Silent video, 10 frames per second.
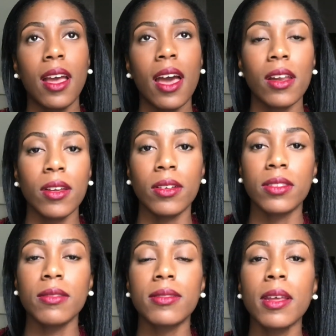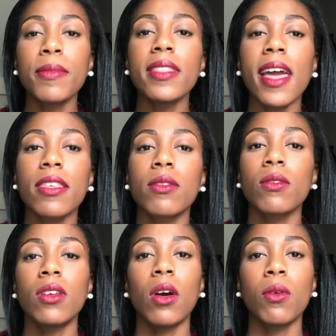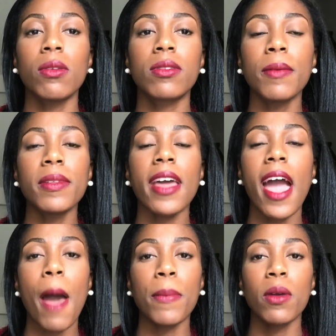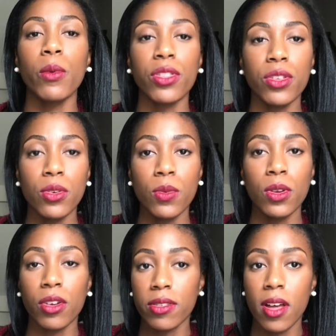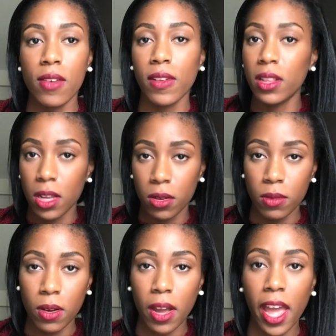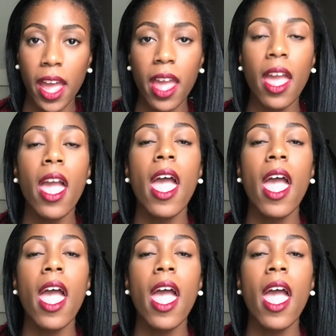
I don't know, something that's, you know, something that happened with you yourself alone, okay?